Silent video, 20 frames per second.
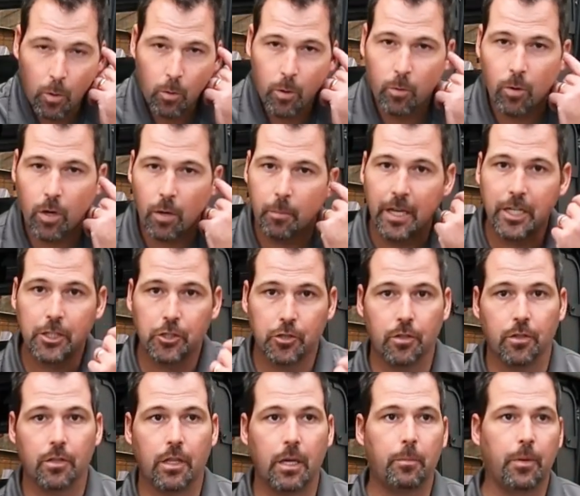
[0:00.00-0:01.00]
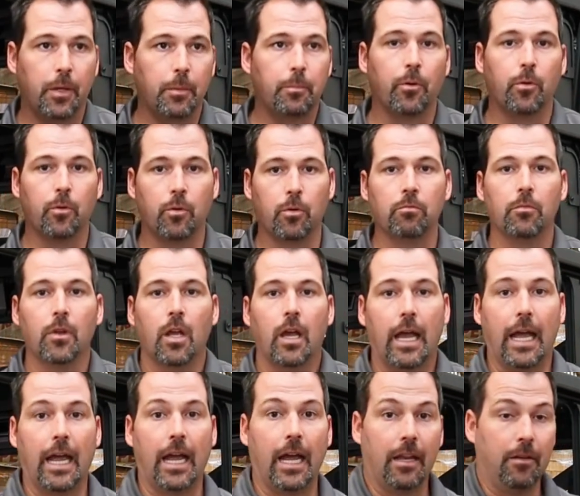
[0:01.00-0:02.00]
but we want to make sure that people
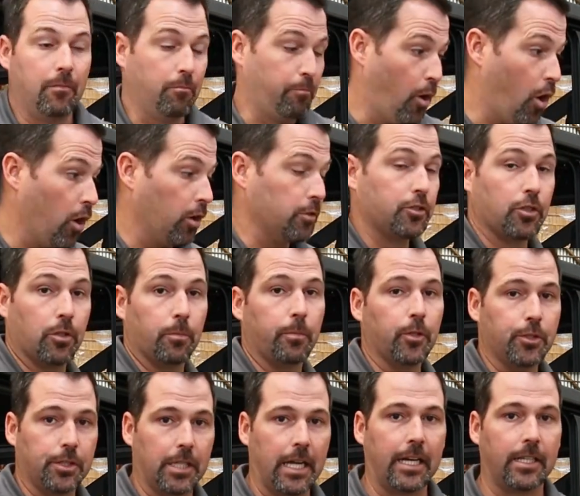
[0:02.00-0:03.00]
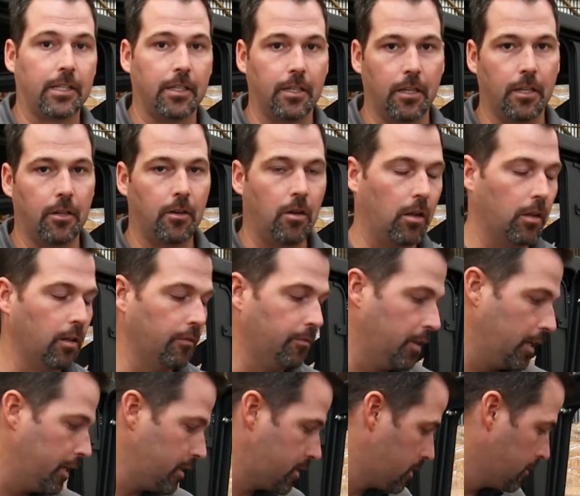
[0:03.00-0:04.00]
and parts are protected in all
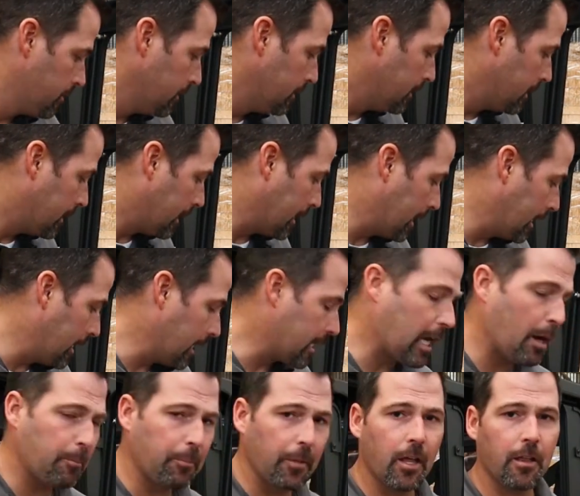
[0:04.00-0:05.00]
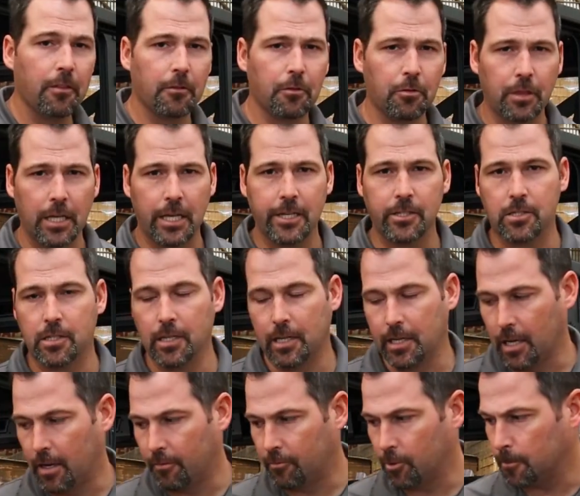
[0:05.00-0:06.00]
of this. A couple other things to
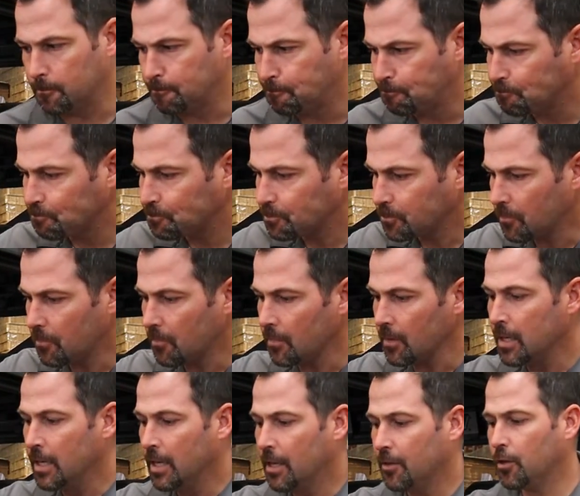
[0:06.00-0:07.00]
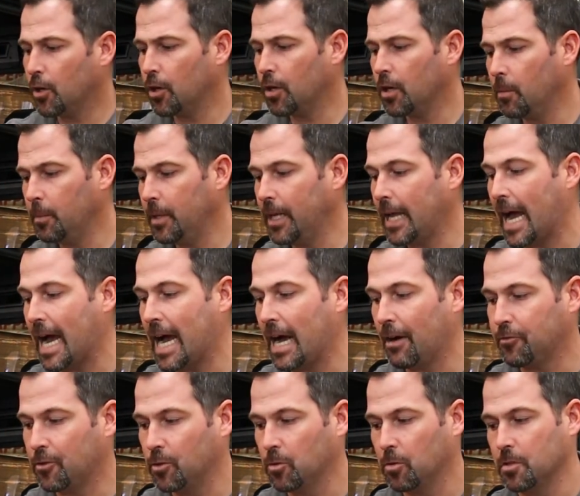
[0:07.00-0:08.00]
cover. There are going to be
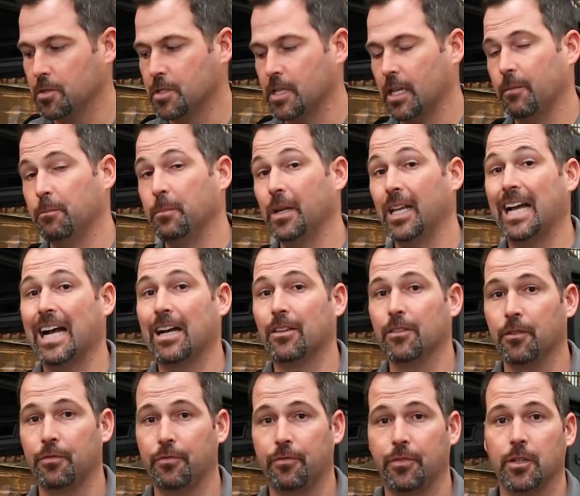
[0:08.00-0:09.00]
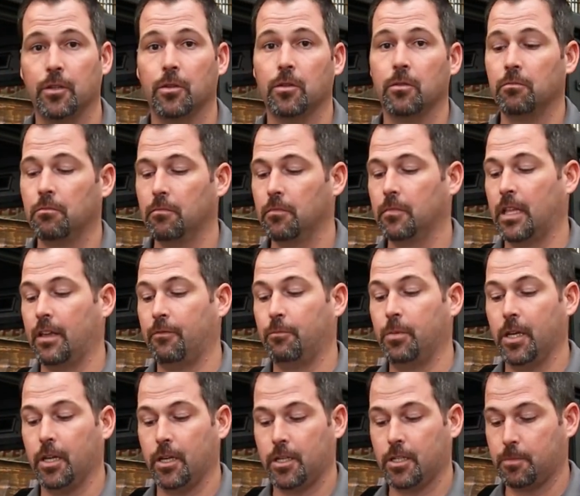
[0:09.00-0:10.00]
half doors that have been out in the field. They've
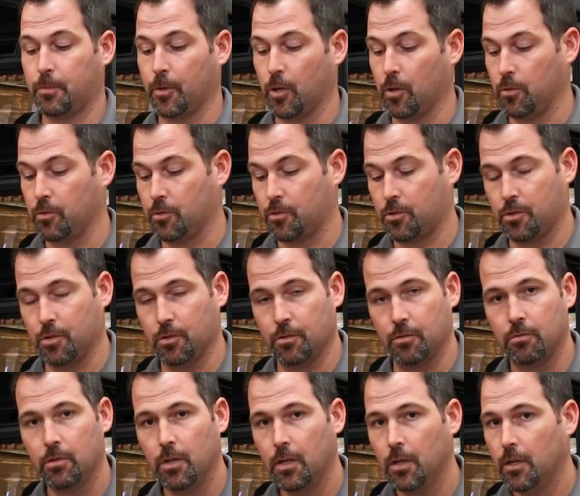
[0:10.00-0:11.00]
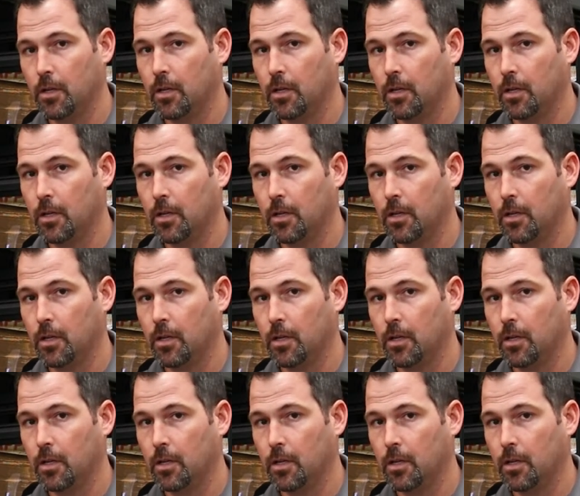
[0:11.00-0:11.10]
been exposed to